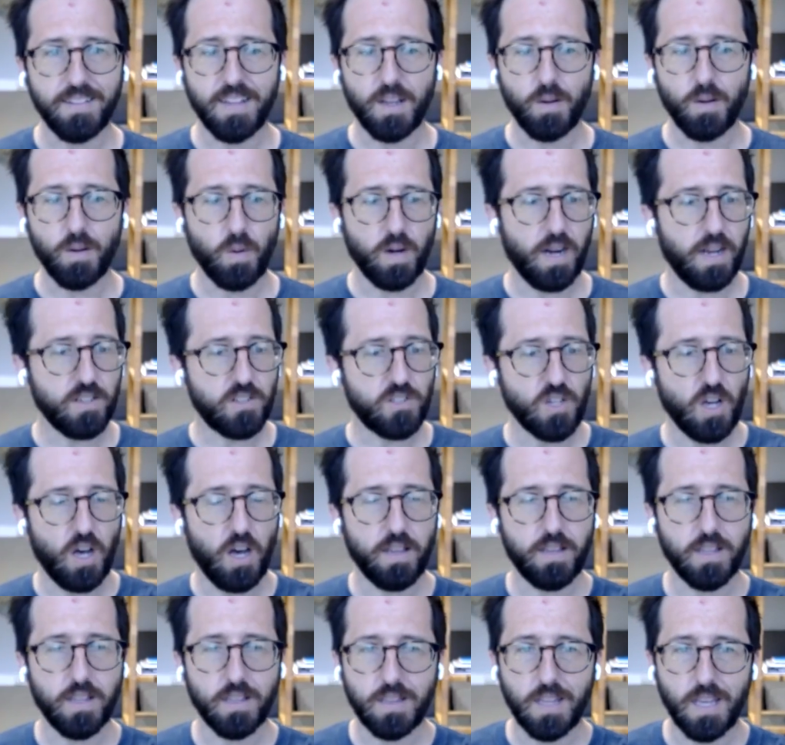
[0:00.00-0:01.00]
And then when I
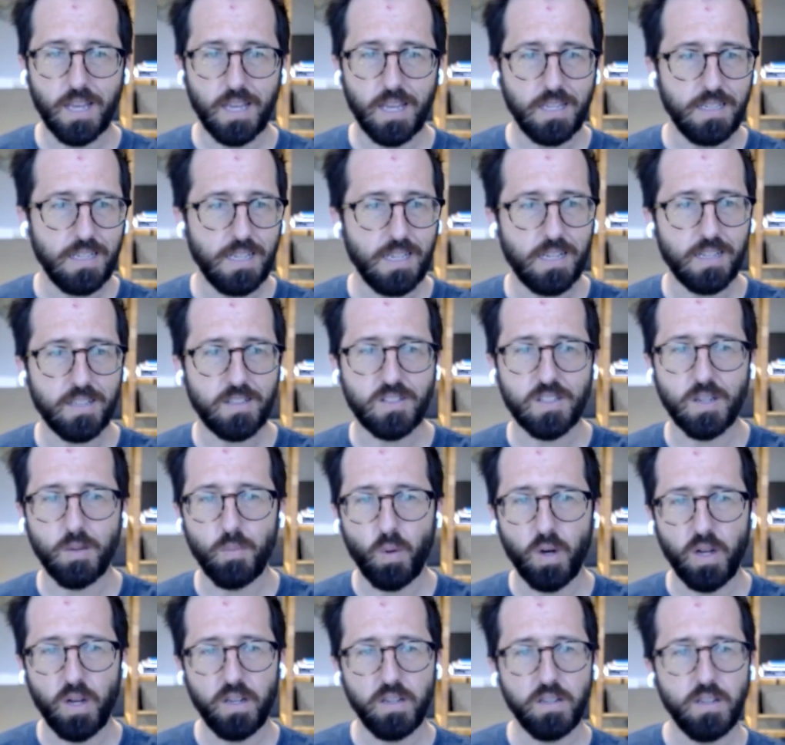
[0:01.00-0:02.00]
saw that they needed
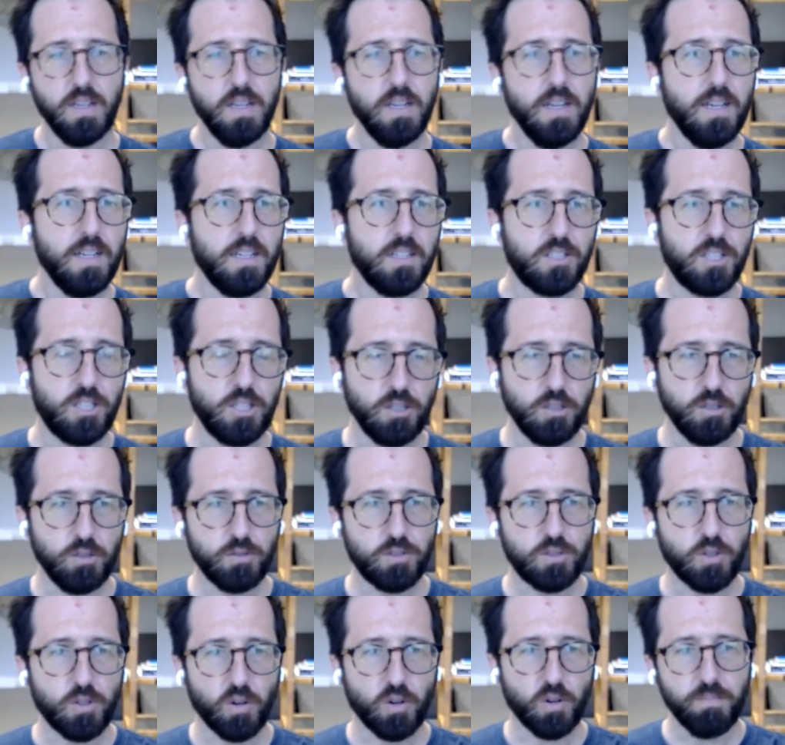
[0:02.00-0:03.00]
someone
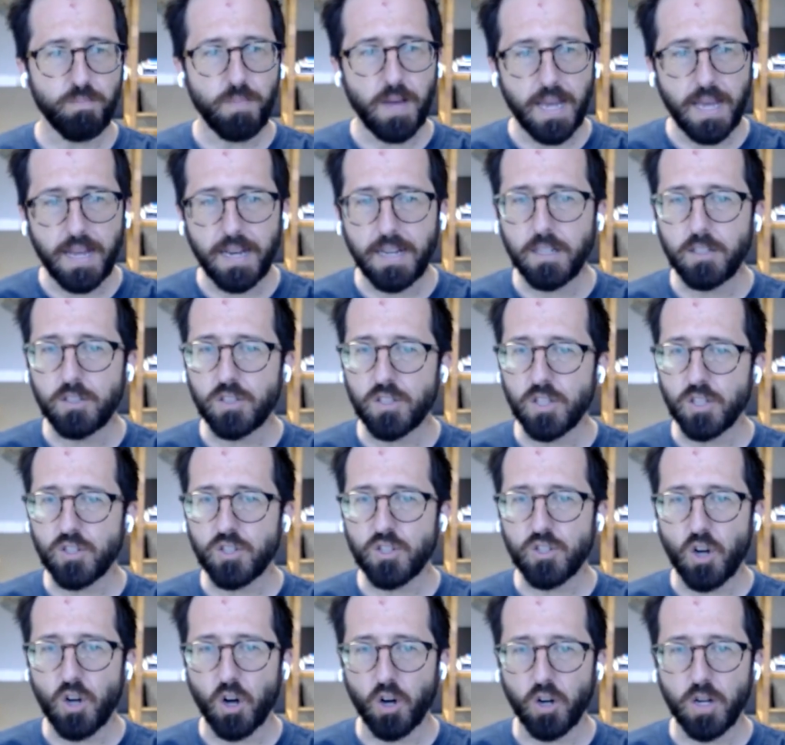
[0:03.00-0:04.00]
to sort of manage
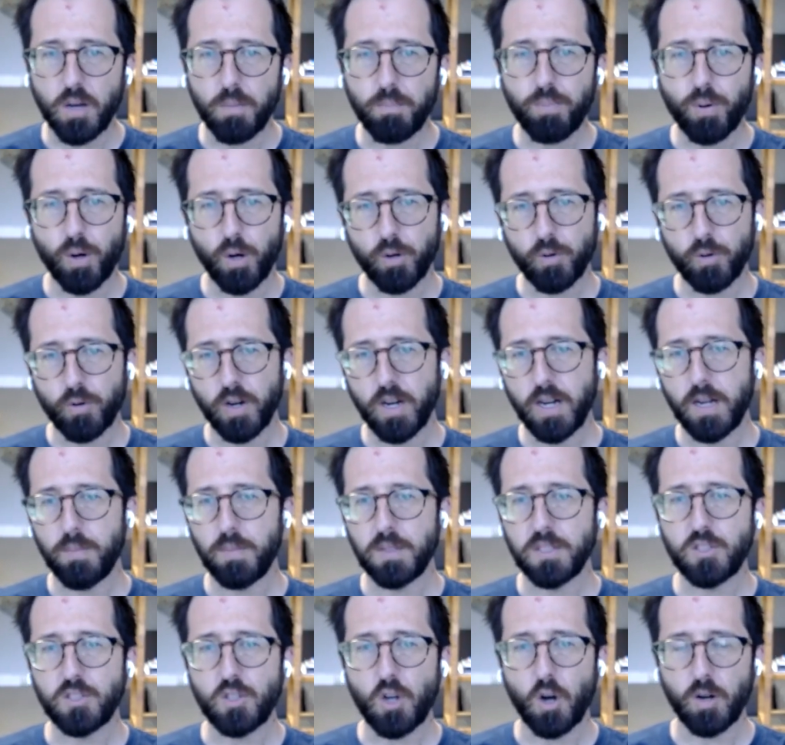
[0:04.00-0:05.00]
the startup
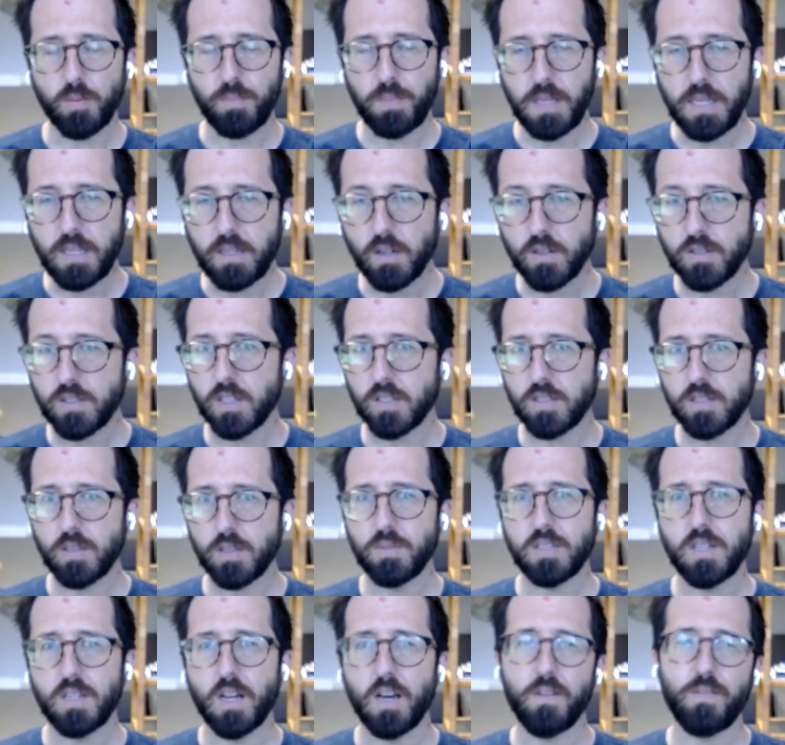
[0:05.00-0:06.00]
program and startup
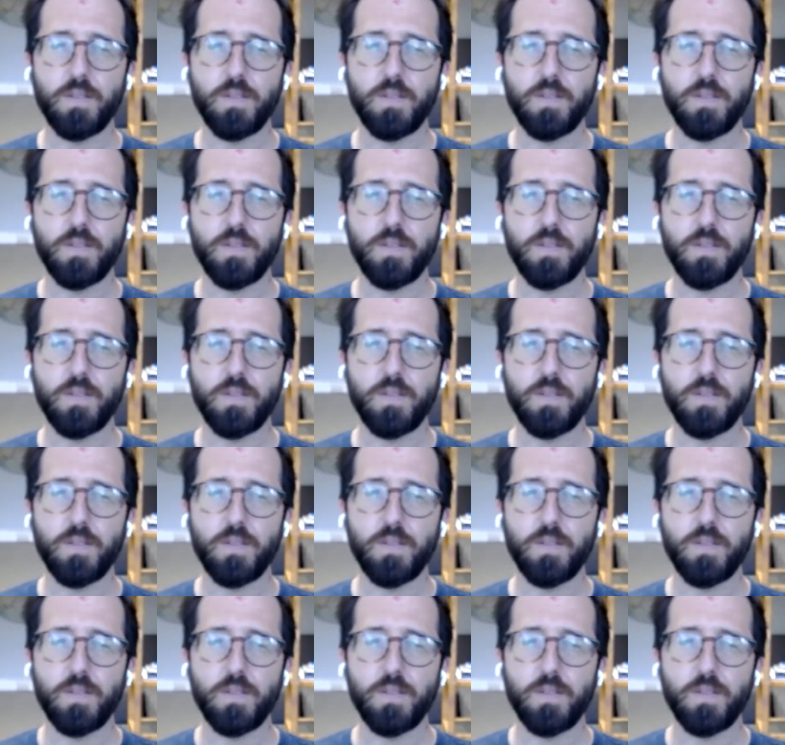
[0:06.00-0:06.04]
ecosystem